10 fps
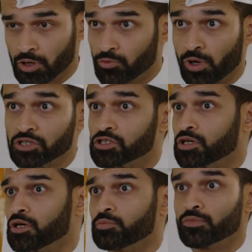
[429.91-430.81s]

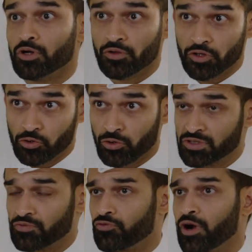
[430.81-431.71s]
Russia, the
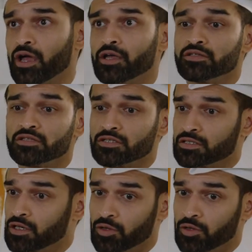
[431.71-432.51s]
Euros in France,